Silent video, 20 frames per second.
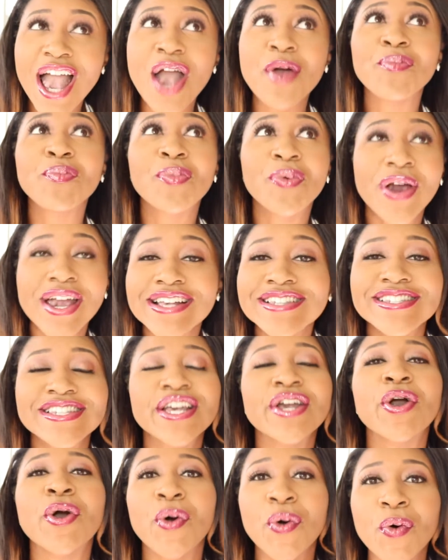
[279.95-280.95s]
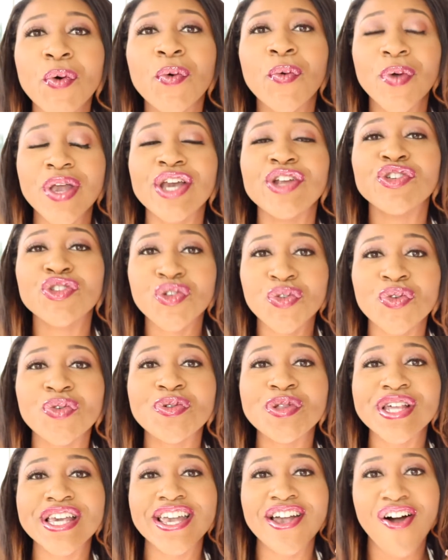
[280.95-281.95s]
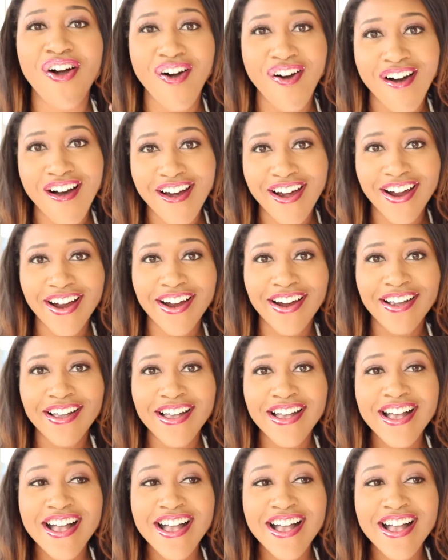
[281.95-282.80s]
Embracing who we truly are.